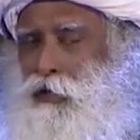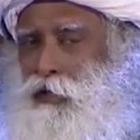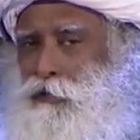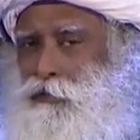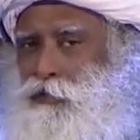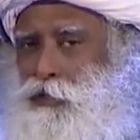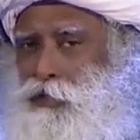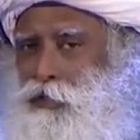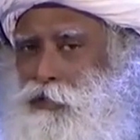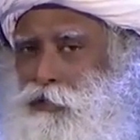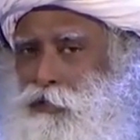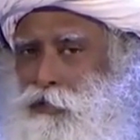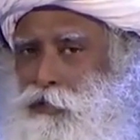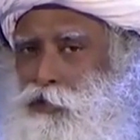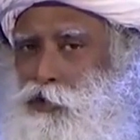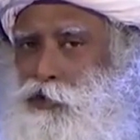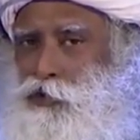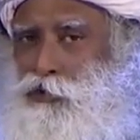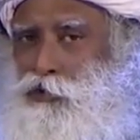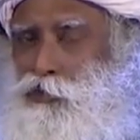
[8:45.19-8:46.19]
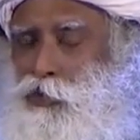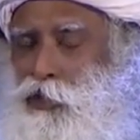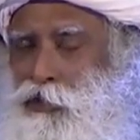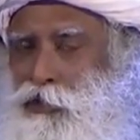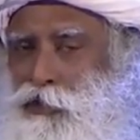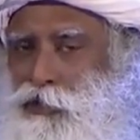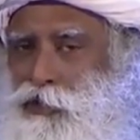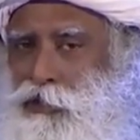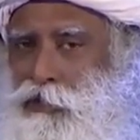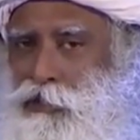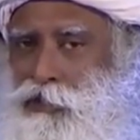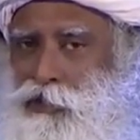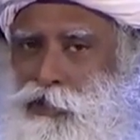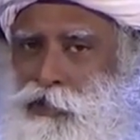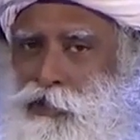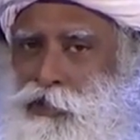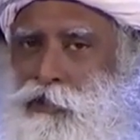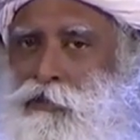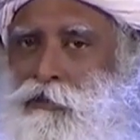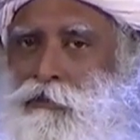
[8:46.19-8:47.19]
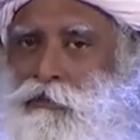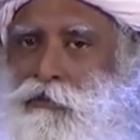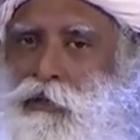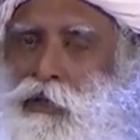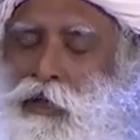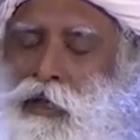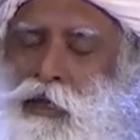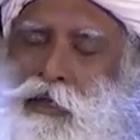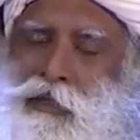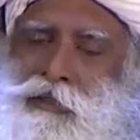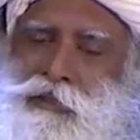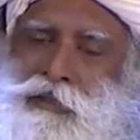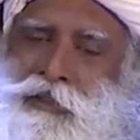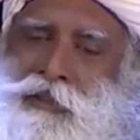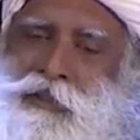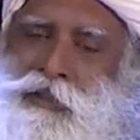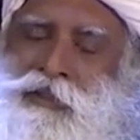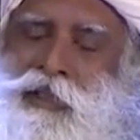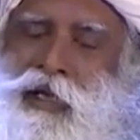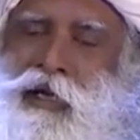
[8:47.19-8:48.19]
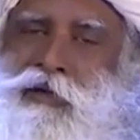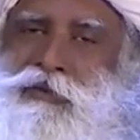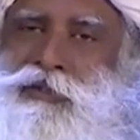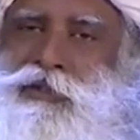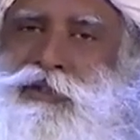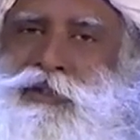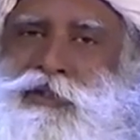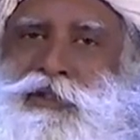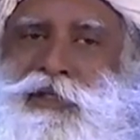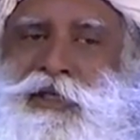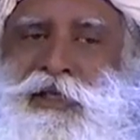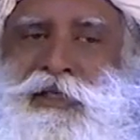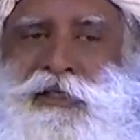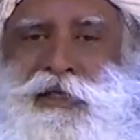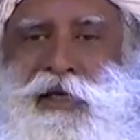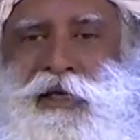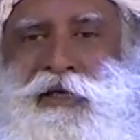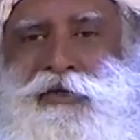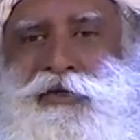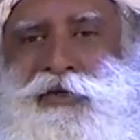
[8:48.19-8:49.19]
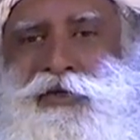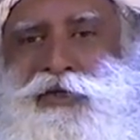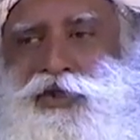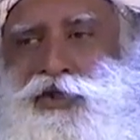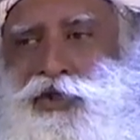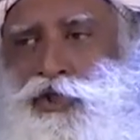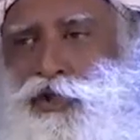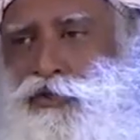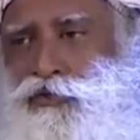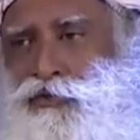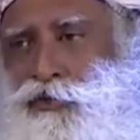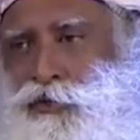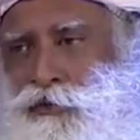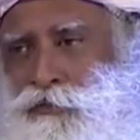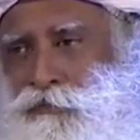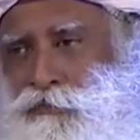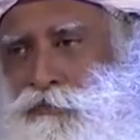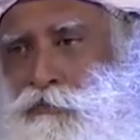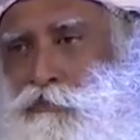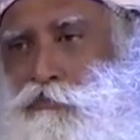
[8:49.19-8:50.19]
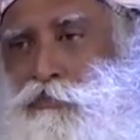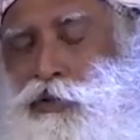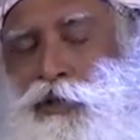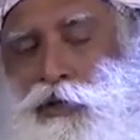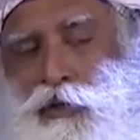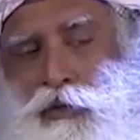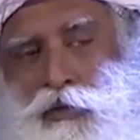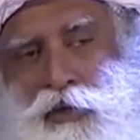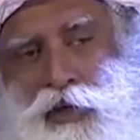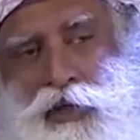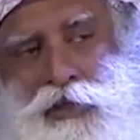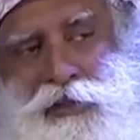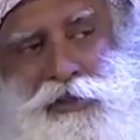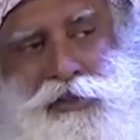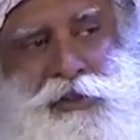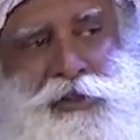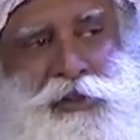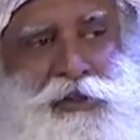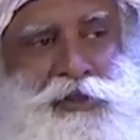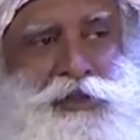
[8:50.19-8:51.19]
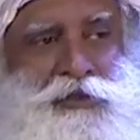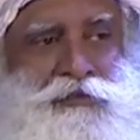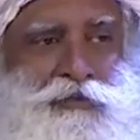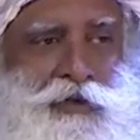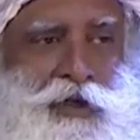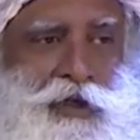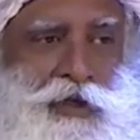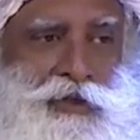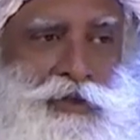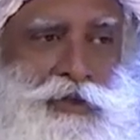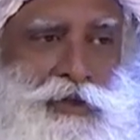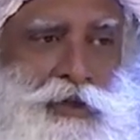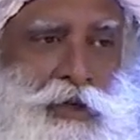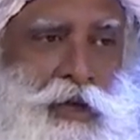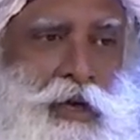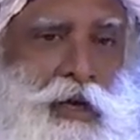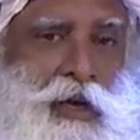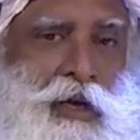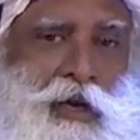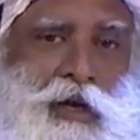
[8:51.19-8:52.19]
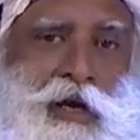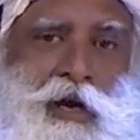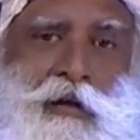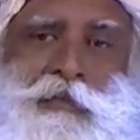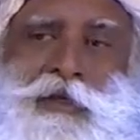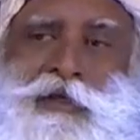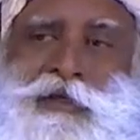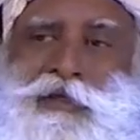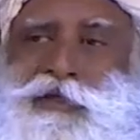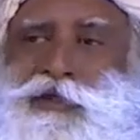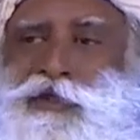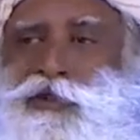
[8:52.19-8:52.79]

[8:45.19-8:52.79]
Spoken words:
See, in 2016, 18,600 children below 18 years of age committed